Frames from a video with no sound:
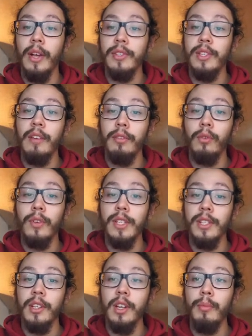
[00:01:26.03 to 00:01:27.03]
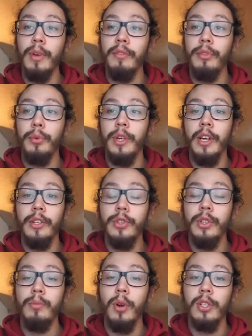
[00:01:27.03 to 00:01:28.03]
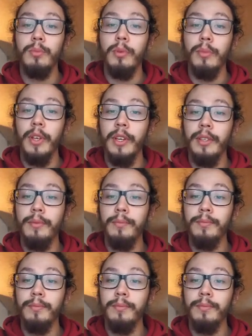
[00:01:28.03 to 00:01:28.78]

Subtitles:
has never risen above 300 parts per million.